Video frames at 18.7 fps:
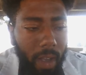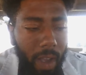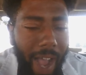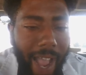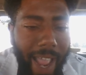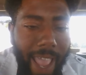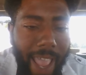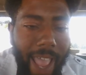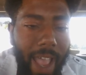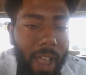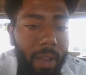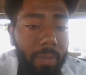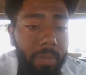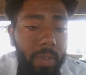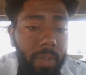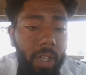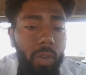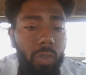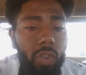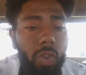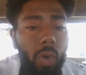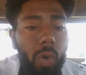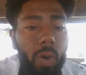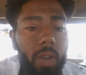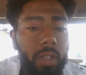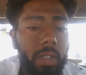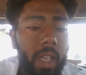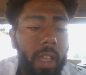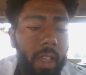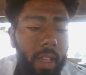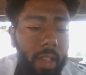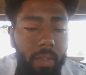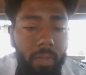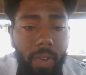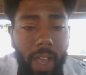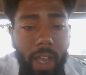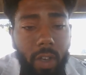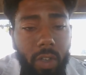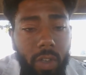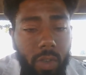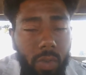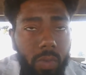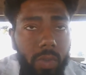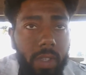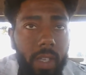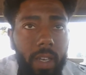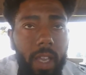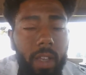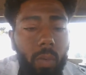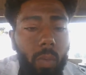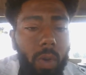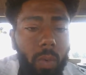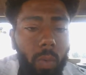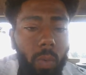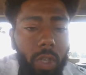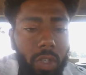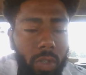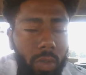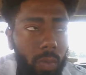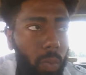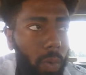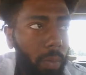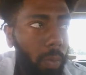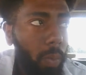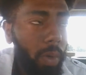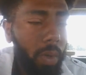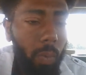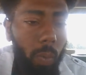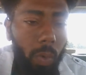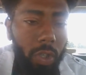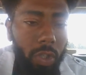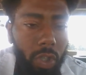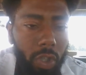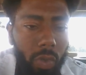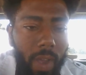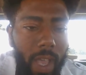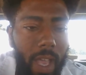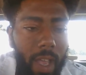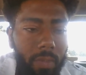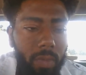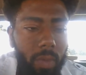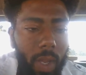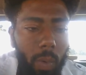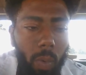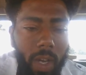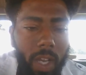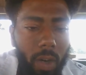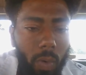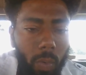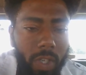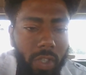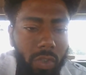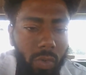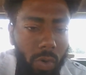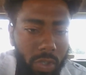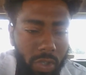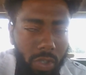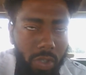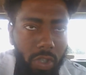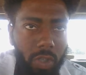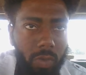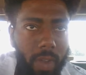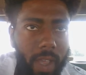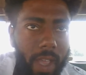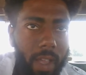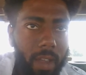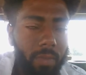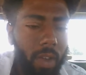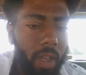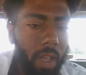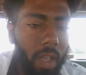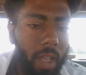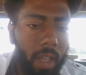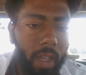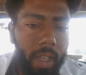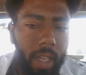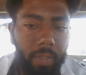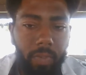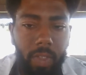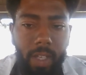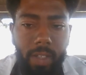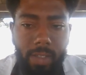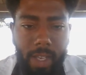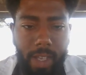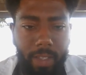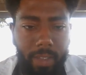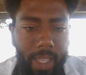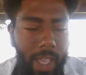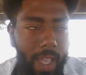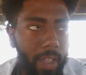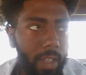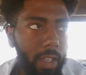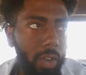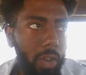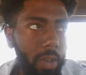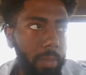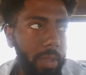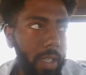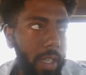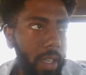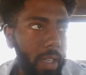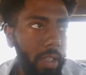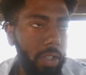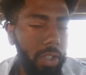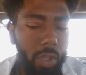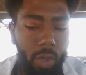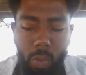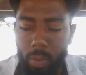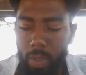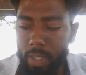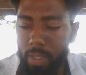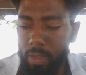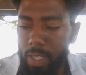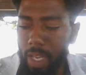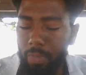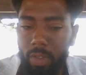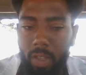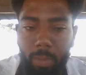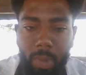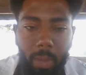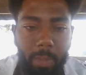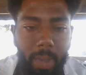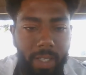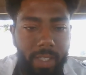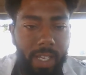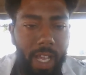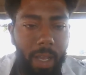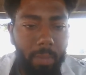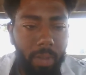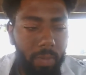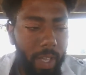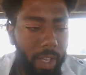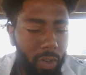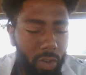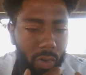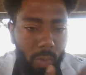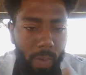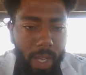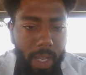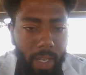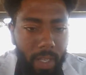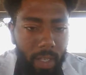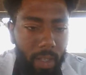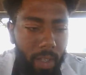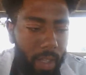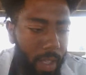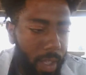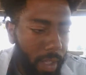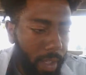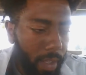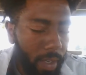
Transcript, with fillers: uh, I have, you know, Taurus values and like what, what do you, what, you have? Like, what kind of resources do you have, and things like that? You know what I'm saying? So it's definitely be a big time of like creating